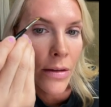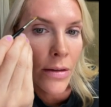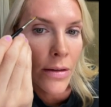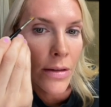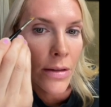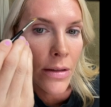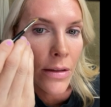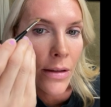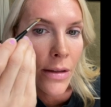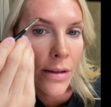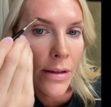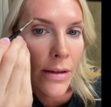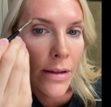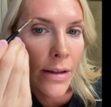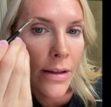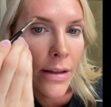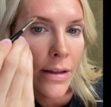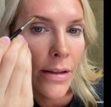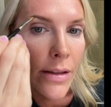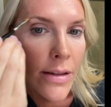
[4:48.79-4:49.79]
It's not the
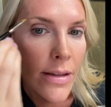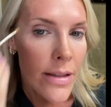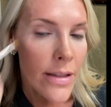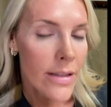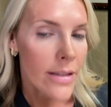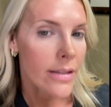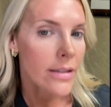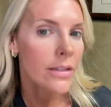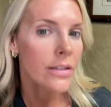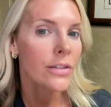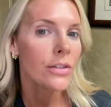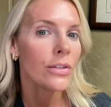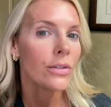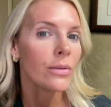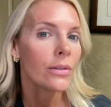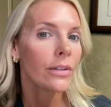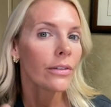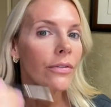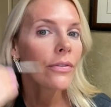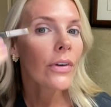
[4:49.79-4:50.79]
easiest to do
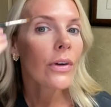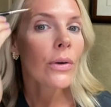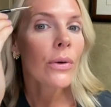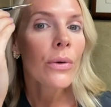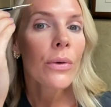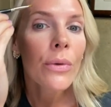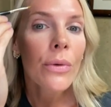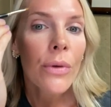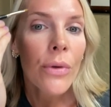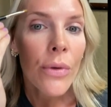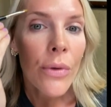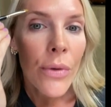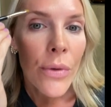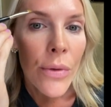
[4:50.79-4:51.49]
on a phone.